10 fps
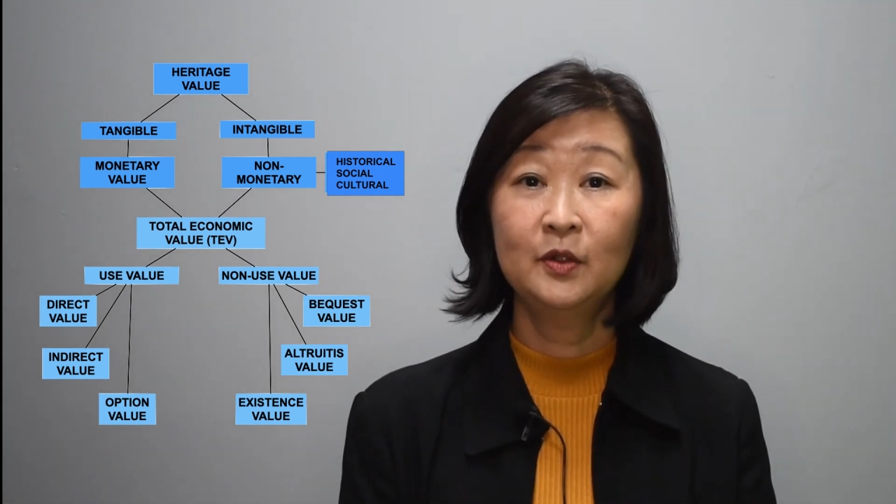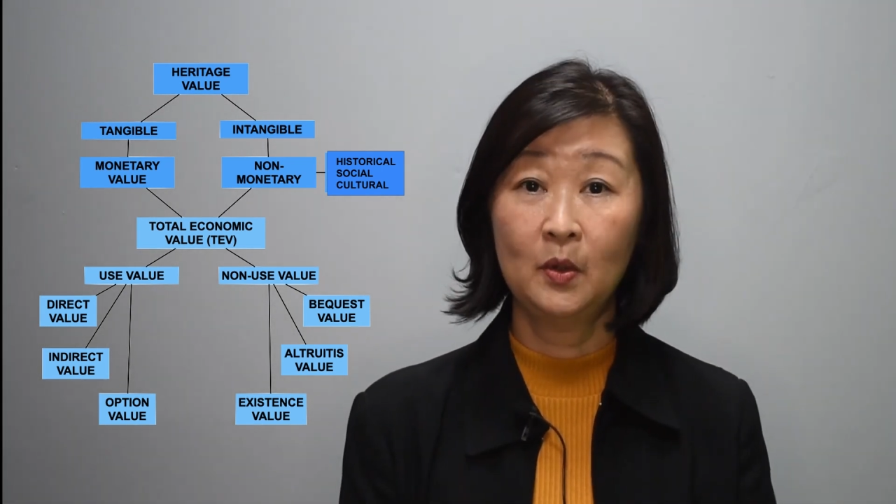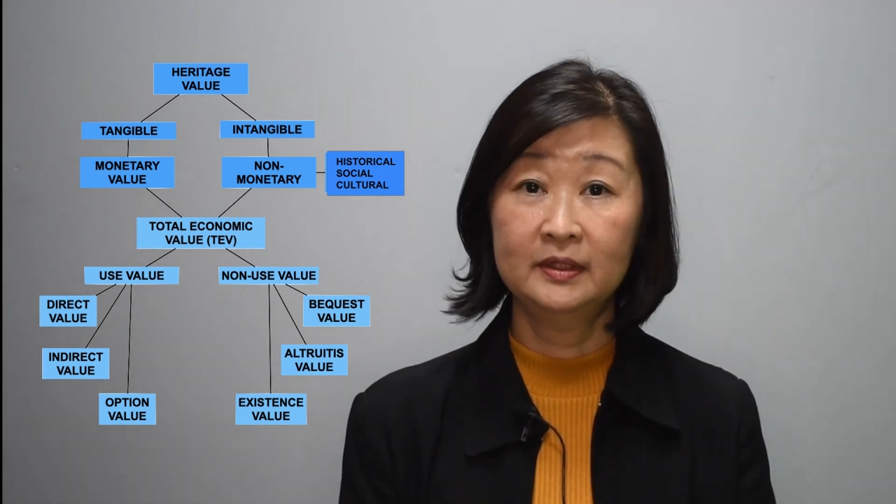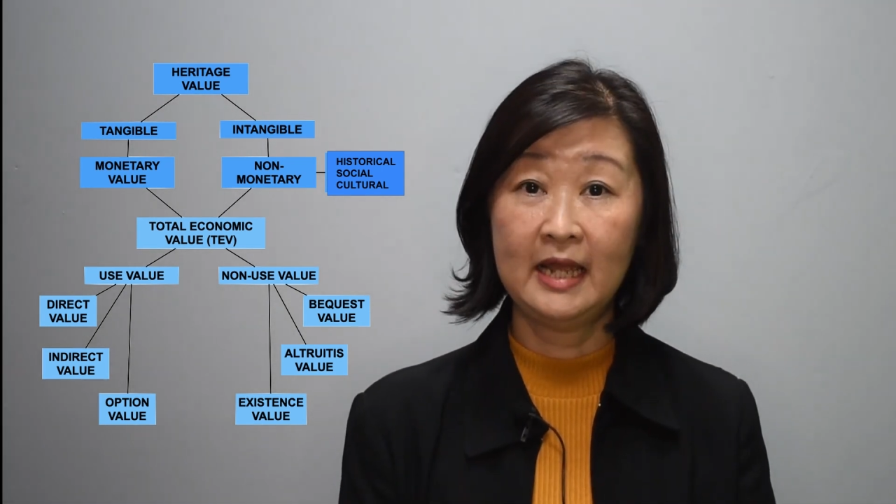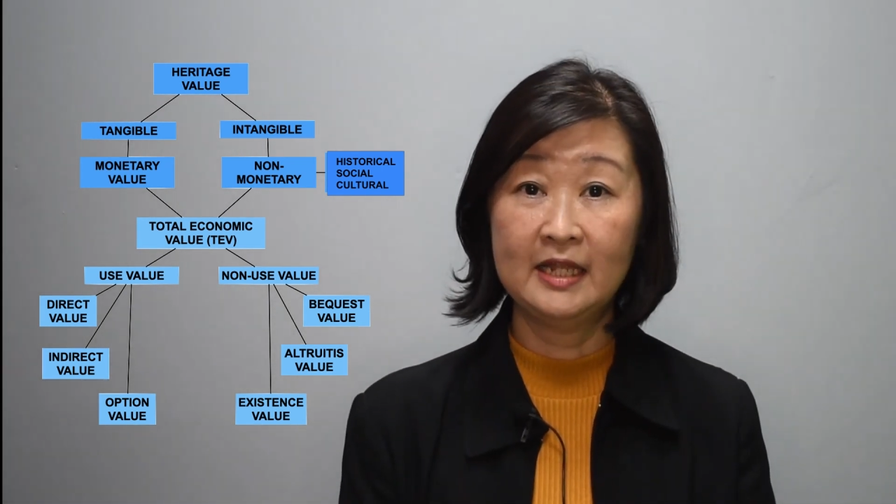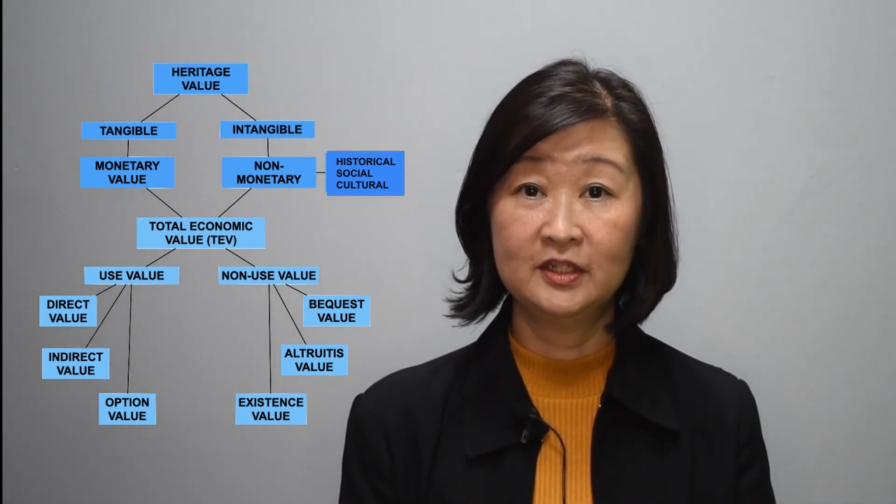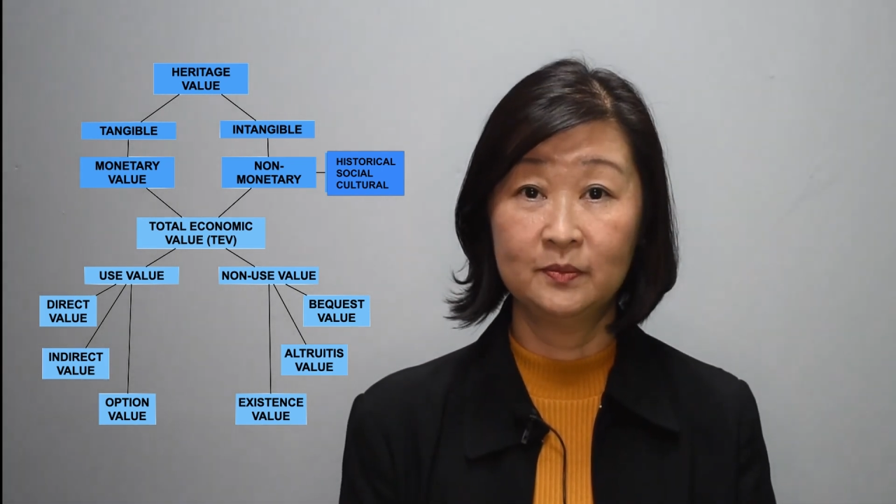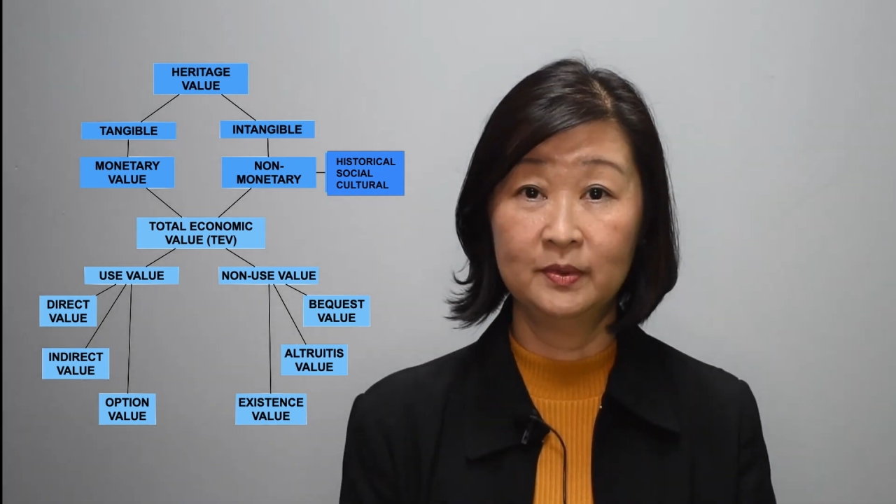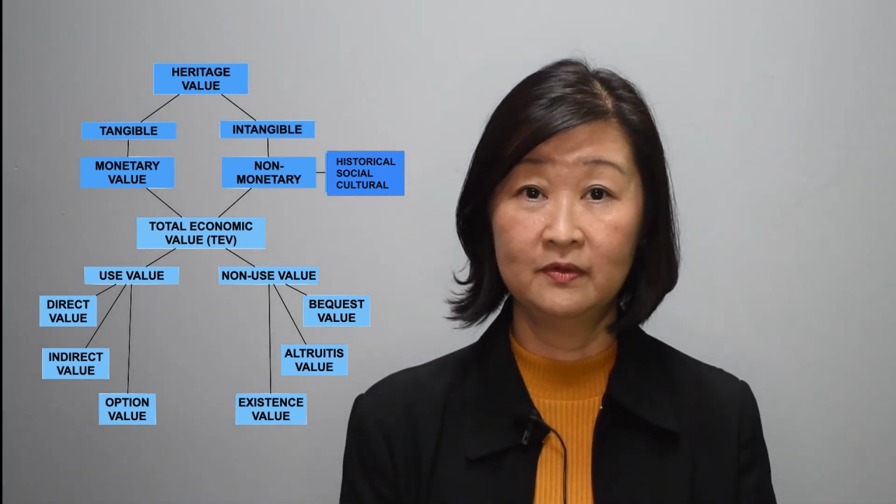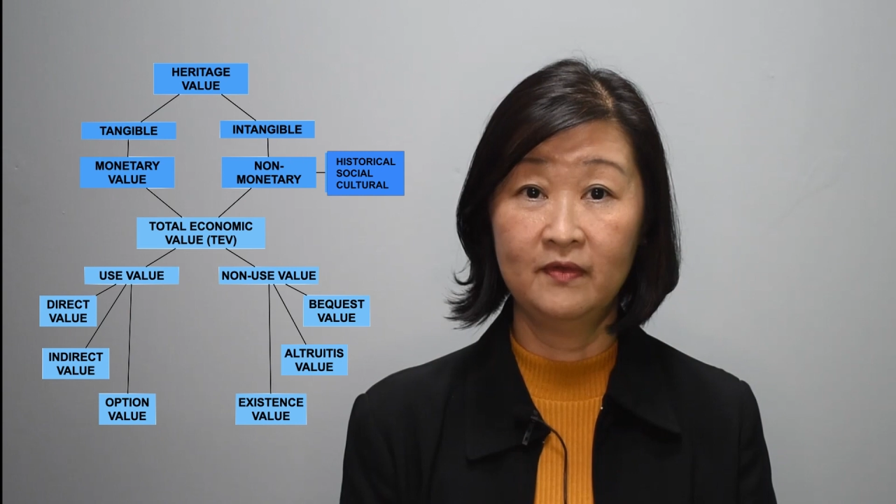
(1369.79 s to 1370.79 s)

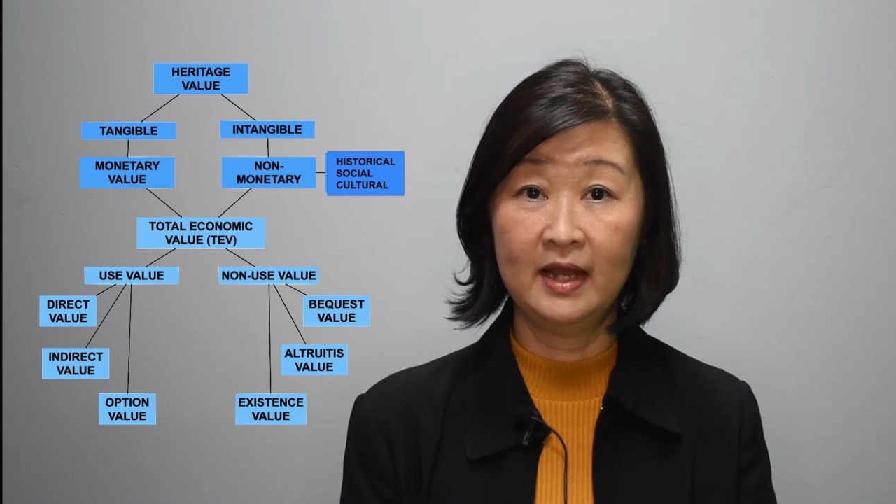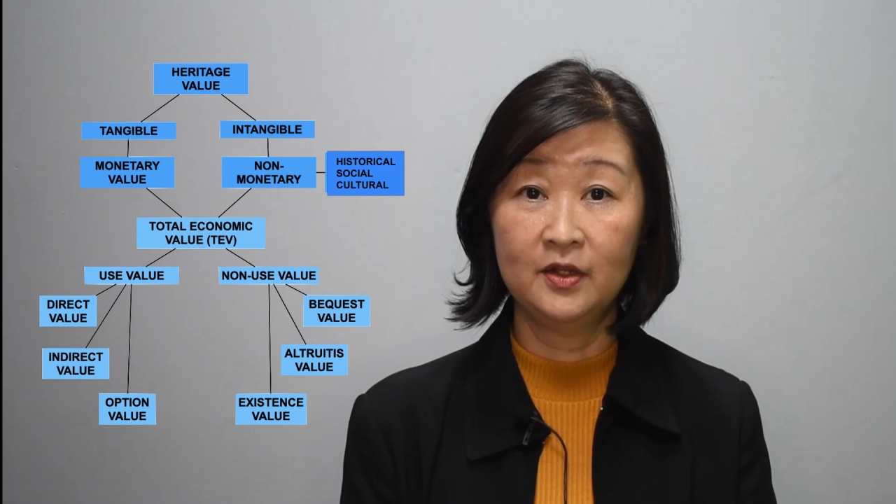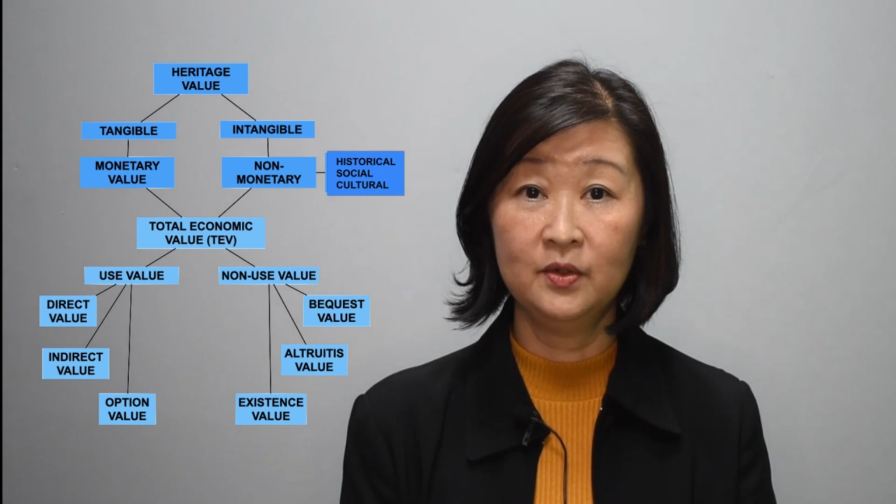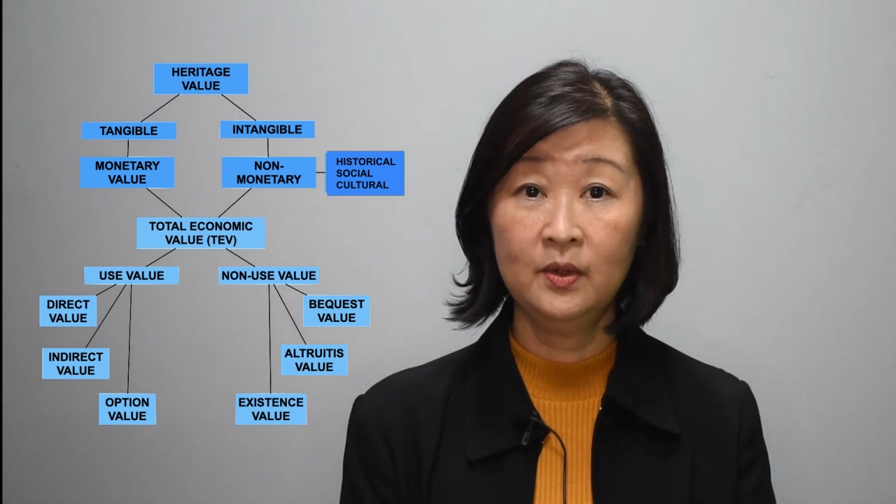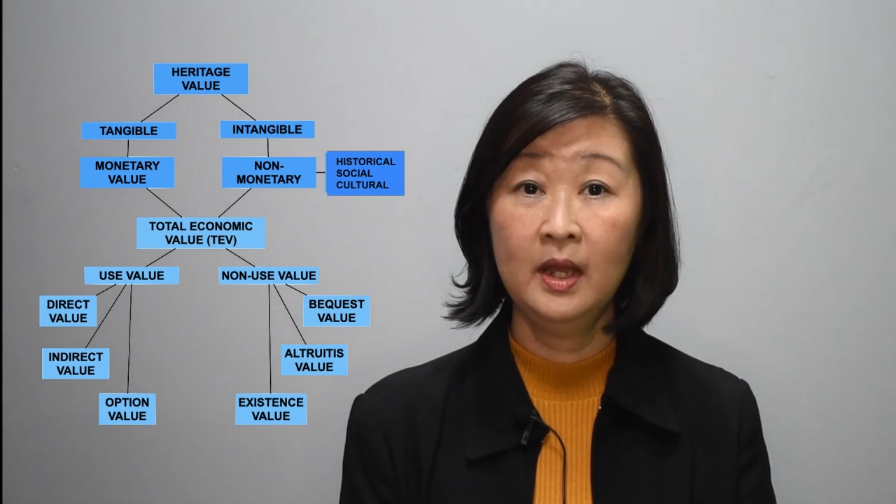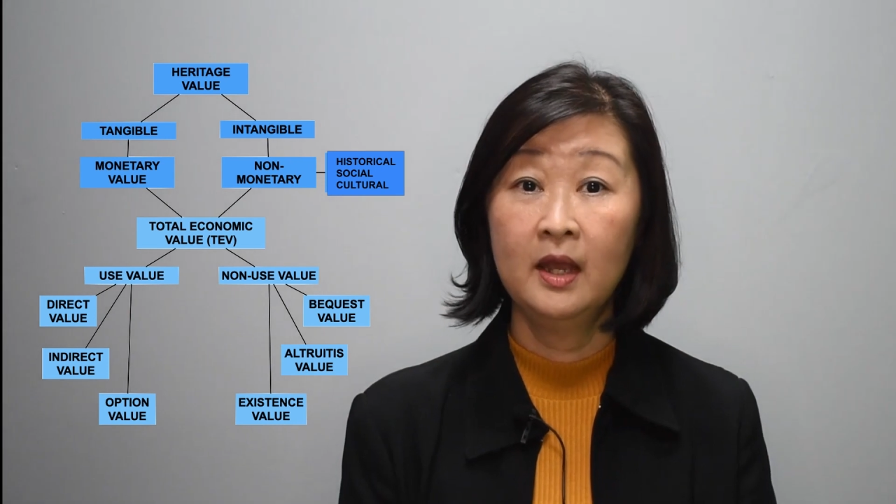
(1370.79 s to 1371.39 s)
non-tangible value,